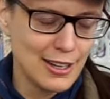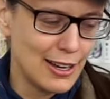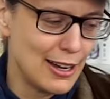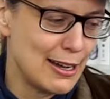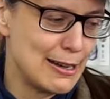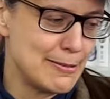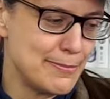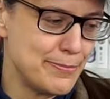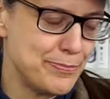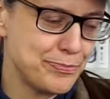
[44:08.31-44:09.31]

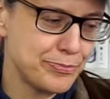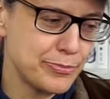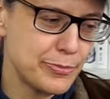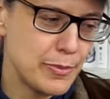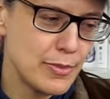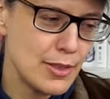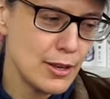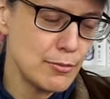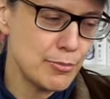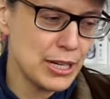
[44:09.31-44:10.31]

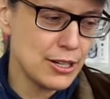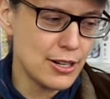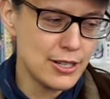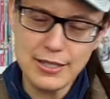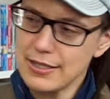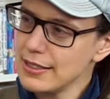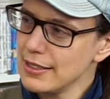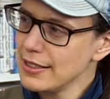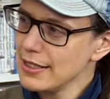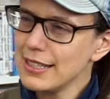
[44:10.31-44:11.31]
Don't hold
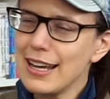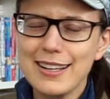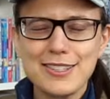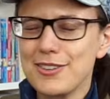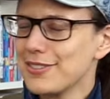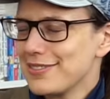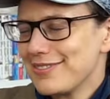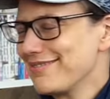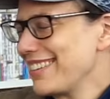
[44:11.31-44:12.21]
back any guilty pleasure fantasy.